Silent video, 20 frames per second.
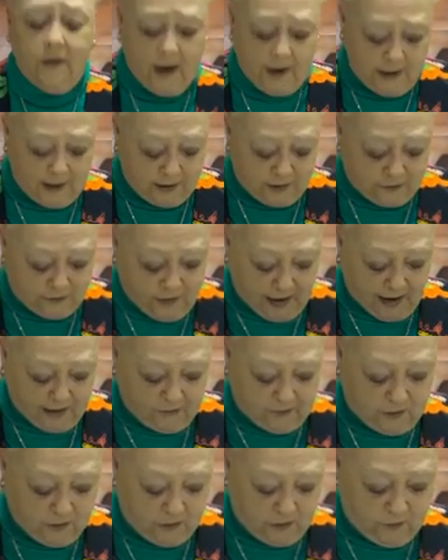that he's
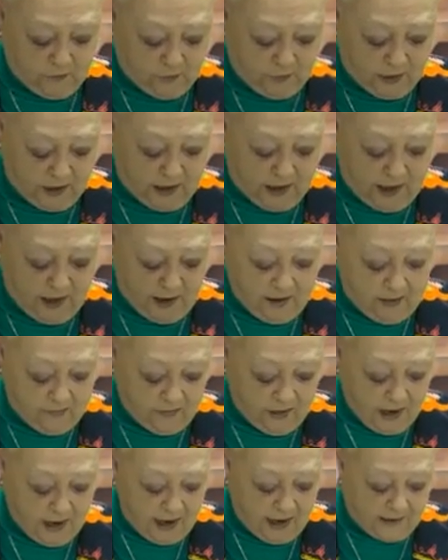faithful to forgive.
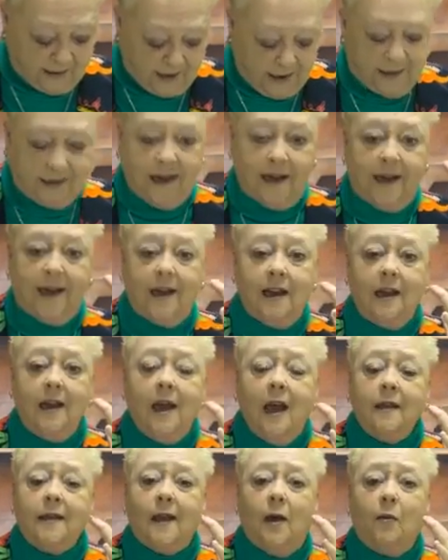It says that he
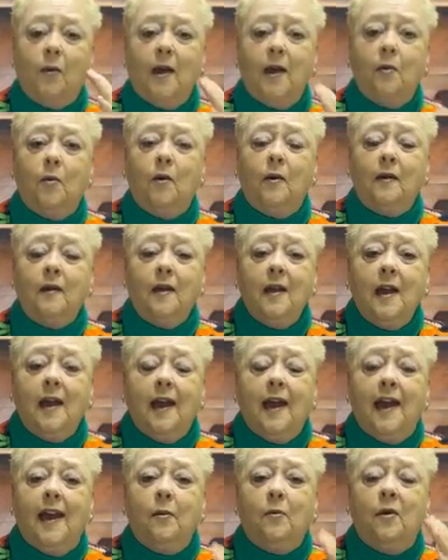that we will
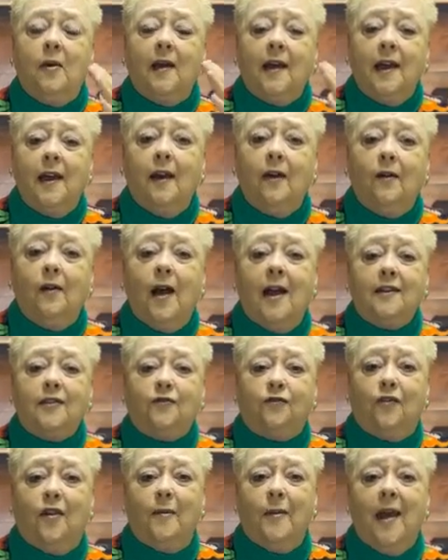he will hear us
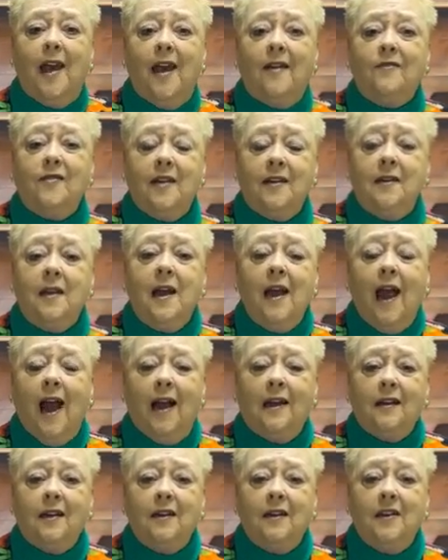from heaven.
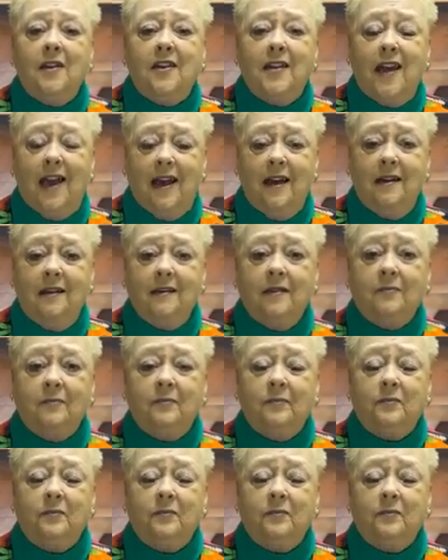Hallelujah.